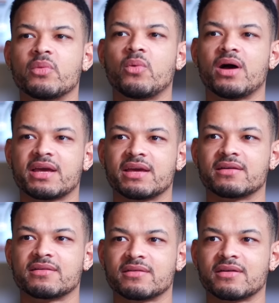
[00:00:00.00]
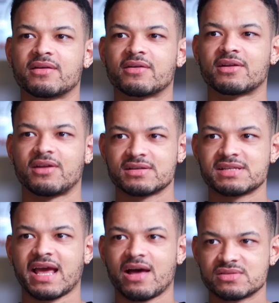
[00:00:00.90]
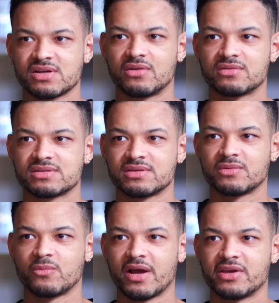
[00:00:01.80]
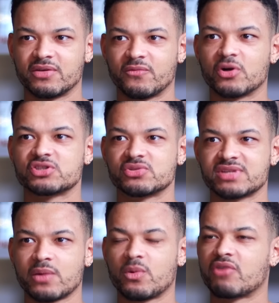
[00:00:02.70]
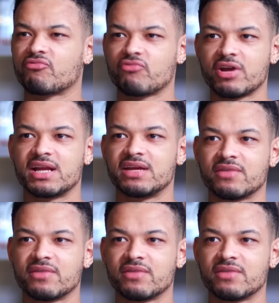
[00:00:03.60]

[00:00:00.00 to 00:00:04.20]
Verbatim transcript: a working class like household where mm. you've watched your dad work really